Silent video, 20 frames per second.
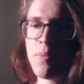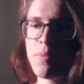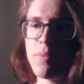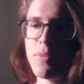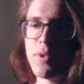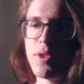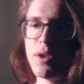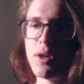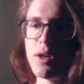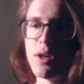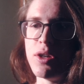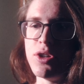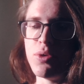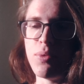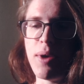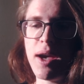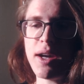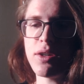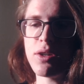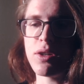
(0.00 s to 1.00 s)
The
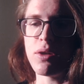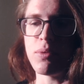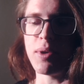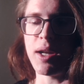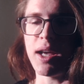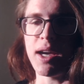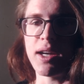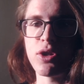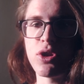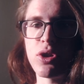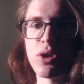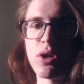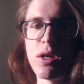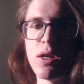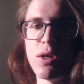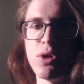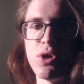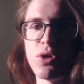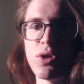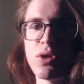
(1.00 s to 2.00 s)
director would
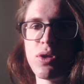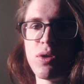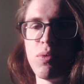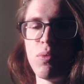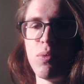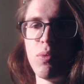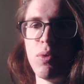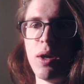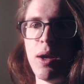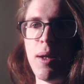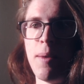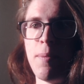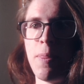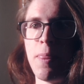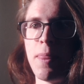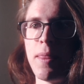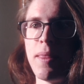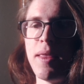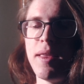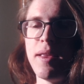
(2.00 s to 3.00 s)
actually
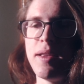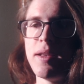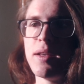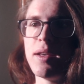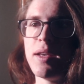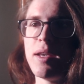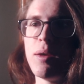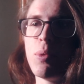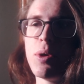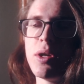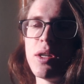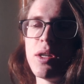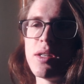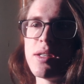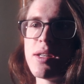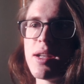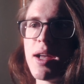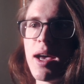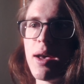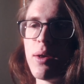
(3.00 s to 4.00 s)
he wouldn't
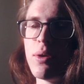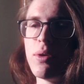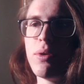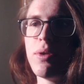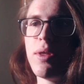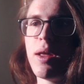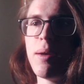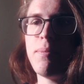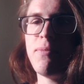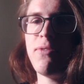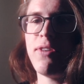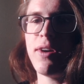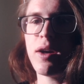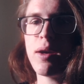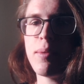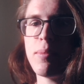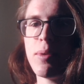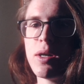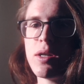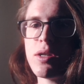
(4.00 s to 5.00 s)
tell them very
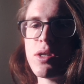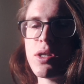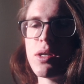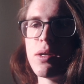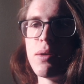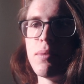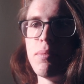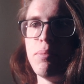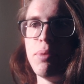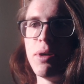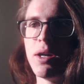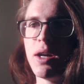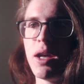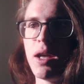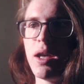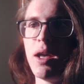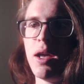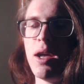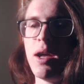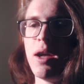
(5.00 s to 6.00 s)
much, but
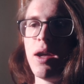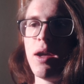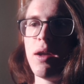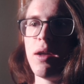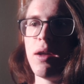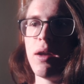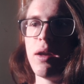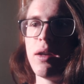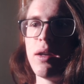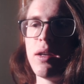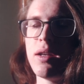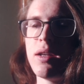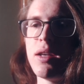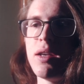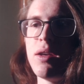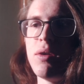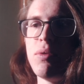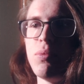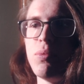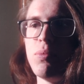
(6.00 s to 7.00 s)

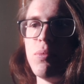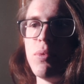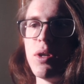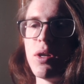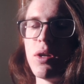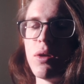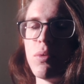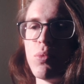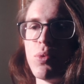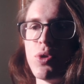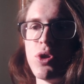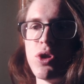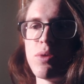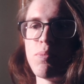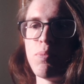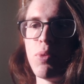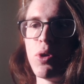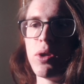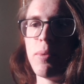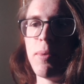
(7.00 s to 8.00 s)
he, would just
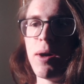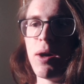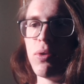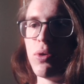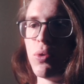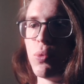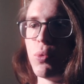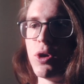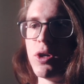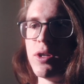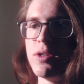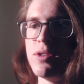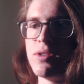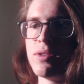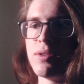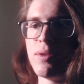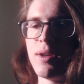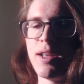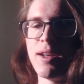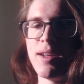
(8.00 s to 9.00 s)
put them out in the
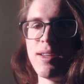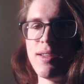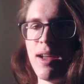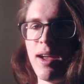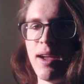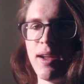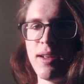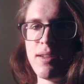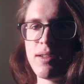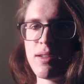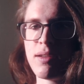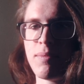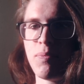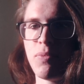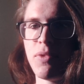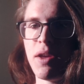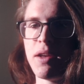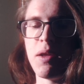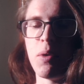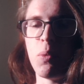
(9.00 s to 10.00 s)
woods in a tent
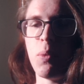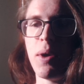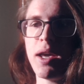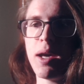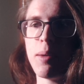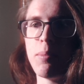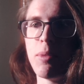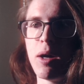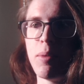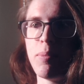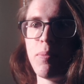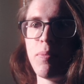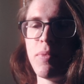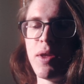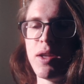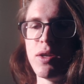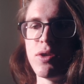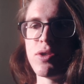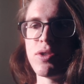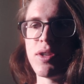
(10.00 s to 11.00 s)
and then wake them up
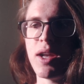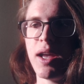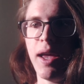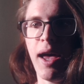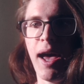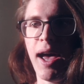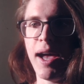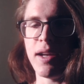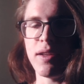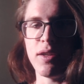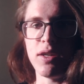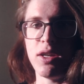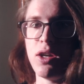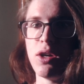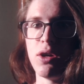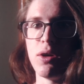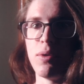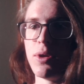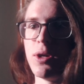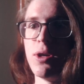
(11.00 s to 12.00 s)
and just say,
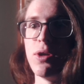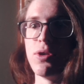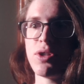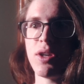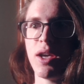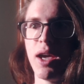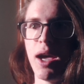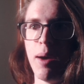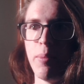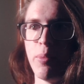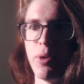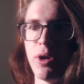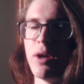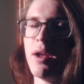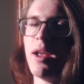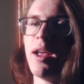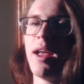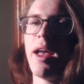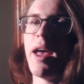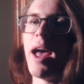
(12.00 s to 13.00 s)
here's a camera,
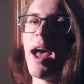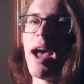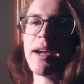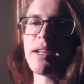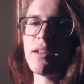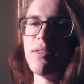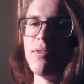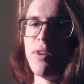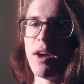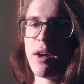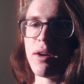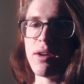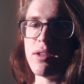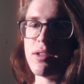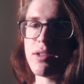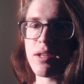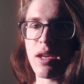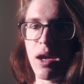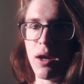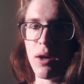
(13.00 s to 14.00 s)
act very
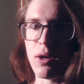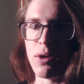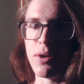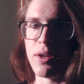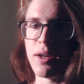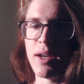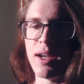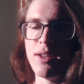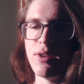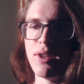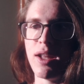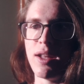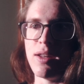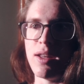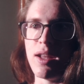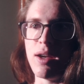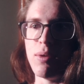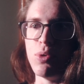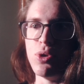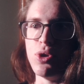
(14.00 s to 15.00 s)
scared. And then
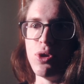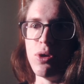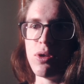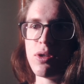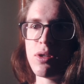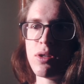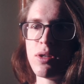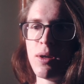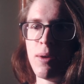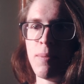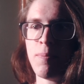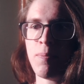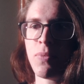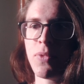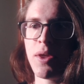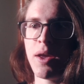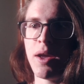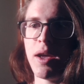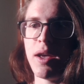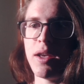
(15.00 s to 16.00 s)
they would just
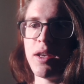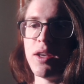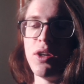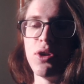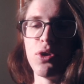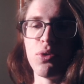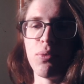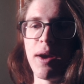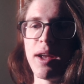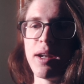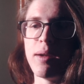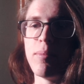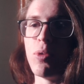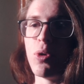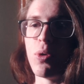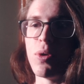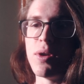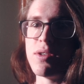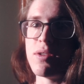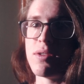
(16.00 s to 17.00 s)
hear random
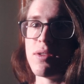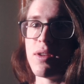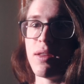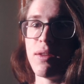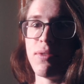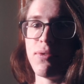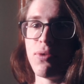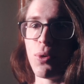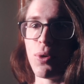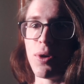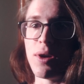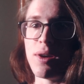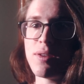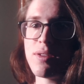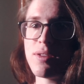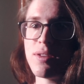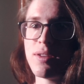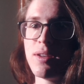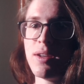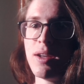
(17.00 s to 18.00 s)
noises in the
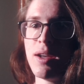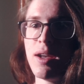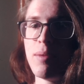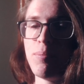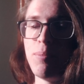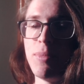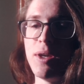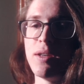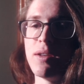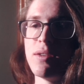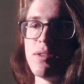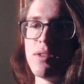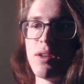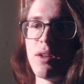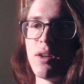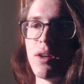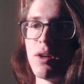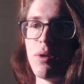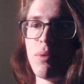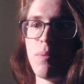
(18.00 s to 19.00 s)
forest because,
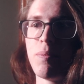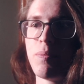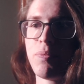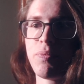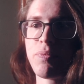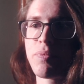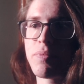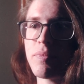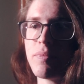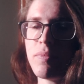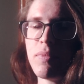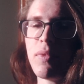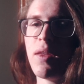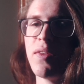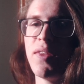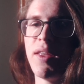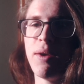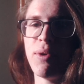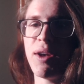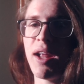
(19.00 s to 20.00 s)

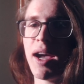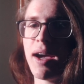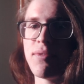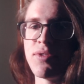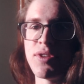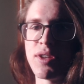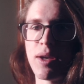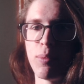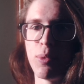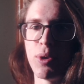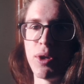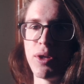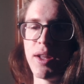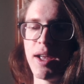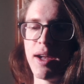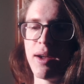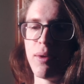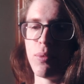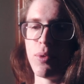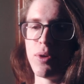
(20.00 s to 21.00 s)
they would have someone
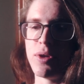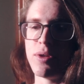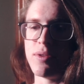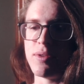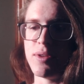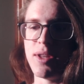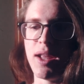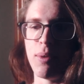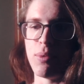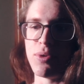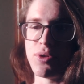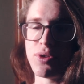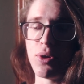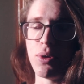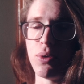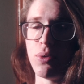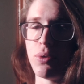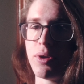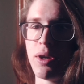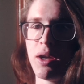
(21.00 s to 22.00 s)
that was
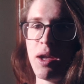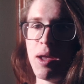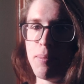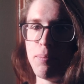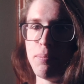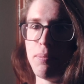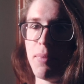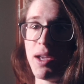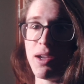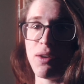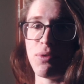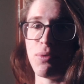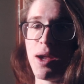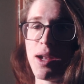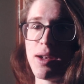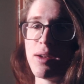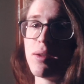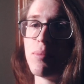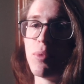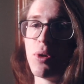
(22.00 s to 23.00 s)
told, make
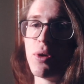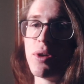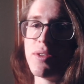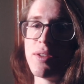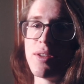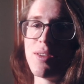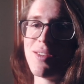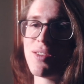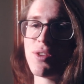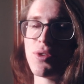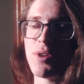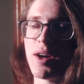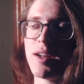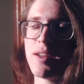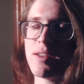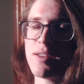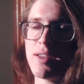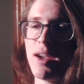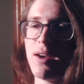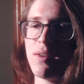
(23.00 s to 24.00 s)
random noises, try to
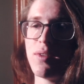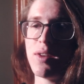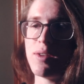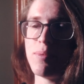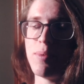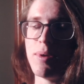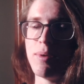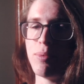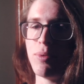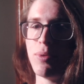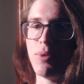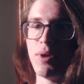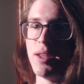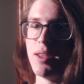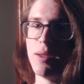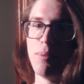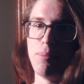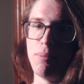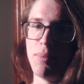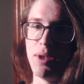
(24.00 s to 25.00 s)
scare these people in
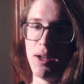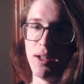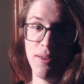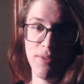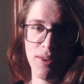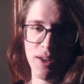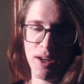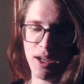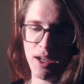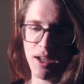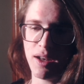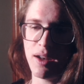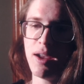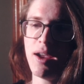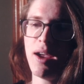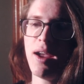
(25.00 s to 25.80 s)
the middle of the night.